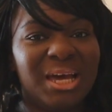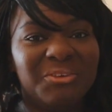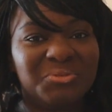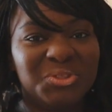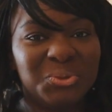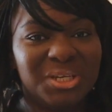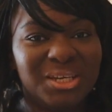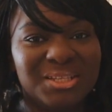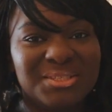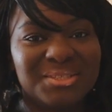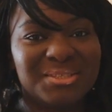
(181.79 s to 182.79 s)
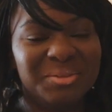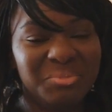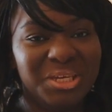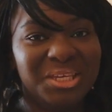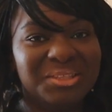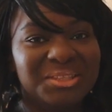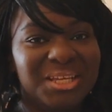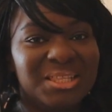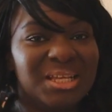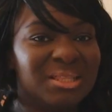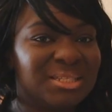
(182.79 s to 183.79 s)
I have 2 kids and me,
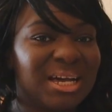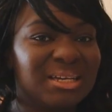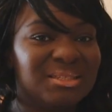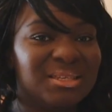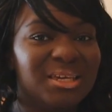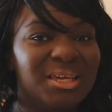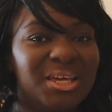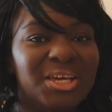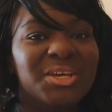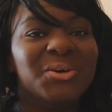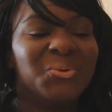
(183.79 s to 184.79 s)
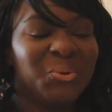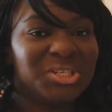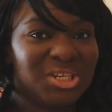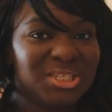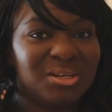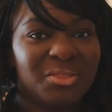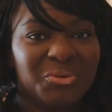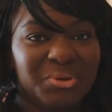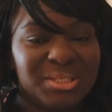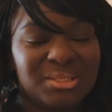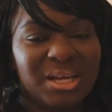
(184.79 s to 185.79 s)
and then the taxi, which is
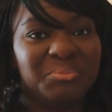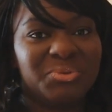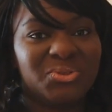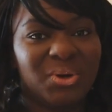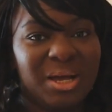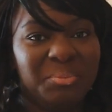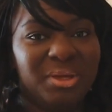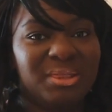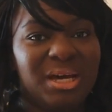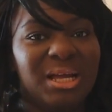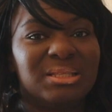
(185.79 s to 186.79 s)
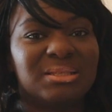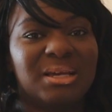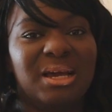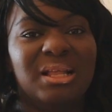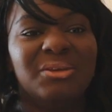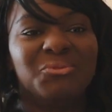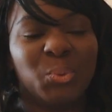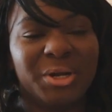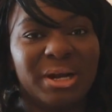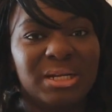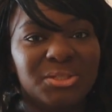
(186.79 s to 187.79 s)
another reason I'm so happy that I live
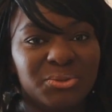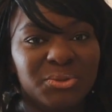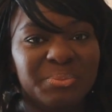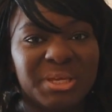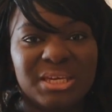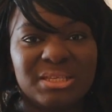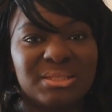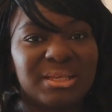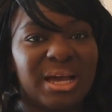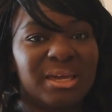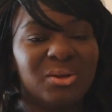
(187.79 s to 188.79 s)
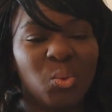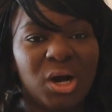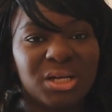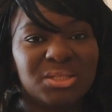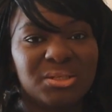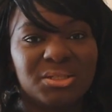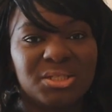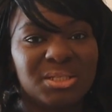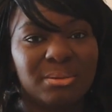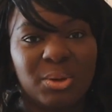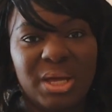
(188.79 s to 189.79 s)
where I do, because I can walk to
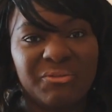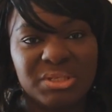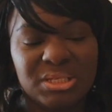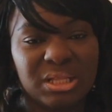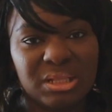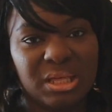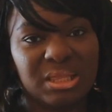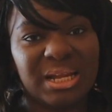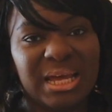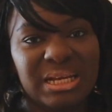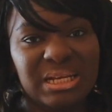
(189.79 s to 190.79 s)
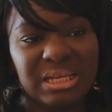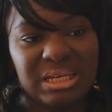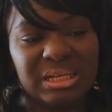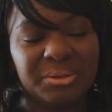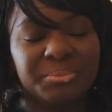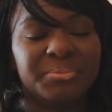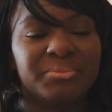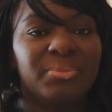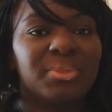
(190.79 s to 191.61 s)
just about every single thing that I need.